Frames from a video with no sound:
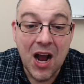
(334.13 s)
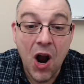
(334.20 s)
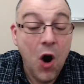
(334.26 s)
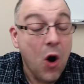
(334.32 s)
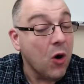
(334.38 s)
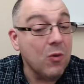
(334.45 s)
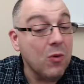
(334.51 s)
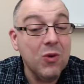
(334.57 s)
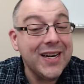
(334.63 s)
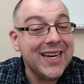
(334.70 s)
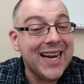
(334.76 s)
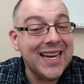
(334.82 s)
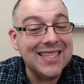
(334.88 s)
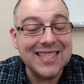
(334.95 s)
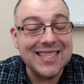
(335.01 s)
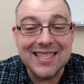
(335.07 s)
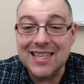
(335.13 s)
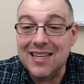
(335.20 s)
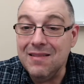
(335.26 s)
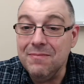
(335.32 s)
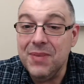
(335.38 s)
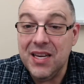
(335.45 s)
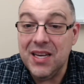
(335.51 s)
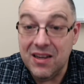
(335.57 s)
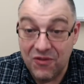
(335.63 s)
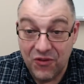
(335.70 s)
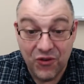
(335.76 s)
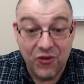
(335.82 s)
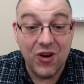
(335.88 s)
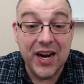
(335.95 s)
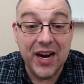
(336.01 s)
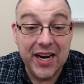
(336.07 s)
Or we can still be
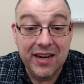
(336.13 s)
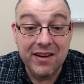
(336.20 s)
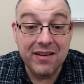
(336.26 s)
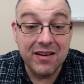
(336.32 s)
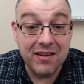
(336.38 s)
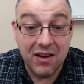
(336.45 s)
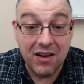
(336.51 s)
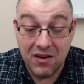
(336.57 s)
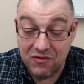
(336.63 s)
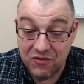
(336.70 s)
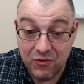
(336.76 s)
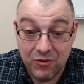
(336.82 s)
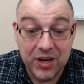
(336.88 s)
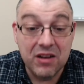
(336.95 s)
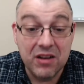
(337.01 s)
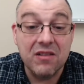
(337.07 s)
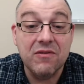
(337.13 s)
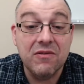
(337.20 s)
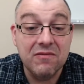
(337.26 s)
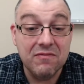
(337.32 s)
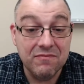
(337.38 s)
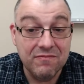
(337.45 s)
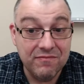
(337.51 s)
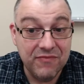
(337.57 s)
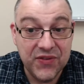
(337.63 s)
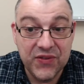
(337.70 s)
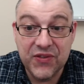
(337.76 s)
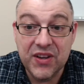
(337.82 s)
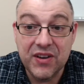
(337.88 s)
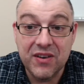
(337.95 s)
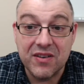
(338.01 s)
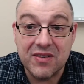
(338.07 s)
afraid of real
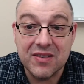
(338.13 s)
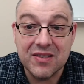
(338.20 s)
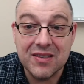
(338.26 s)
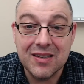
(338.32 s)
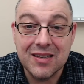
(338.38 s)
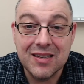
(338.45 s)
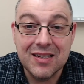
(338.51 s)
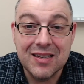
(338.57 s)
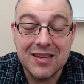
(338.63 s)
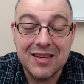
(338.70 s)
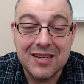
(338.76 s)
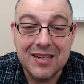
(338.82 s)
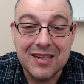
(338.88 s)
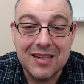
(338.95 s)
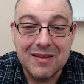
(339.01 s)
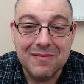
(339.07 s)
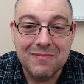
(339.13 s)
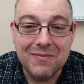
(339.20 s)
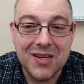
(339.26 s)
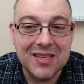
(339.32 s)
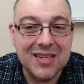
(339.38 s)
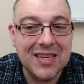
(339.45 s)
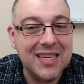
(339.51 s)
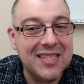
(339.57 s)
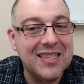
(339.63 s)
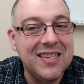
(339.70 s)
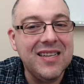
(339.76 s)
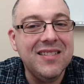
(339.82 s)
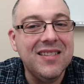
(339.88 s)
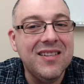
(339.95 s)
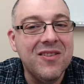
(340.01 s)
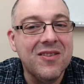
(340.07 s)
fears, but it's
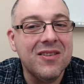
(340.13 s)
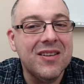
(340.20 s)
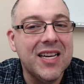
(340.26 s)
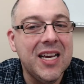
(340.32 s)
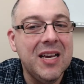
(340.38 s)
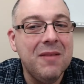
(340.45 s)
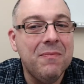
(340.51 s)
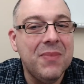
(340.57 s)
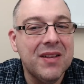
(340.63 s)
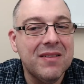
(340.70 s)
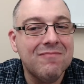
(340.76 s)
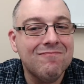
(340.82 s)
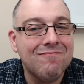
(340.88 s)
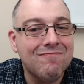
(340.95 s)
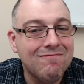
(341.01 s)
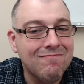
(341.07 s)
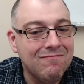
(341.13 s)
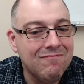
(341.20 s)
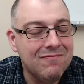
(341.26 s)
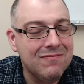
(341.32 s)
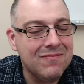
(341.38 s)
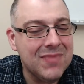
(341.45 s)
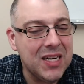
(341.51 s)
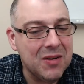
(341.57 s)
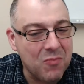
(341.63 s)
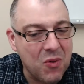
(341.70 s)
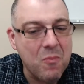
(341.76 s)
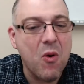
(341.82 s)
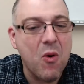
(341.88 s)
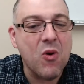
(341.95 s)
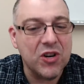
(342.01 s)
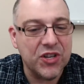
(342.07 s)
easier to keep it in
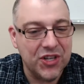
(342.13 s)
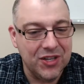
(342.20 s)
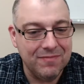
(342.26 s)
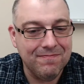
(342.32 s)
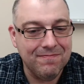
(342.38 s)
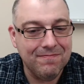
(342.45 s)
proportion,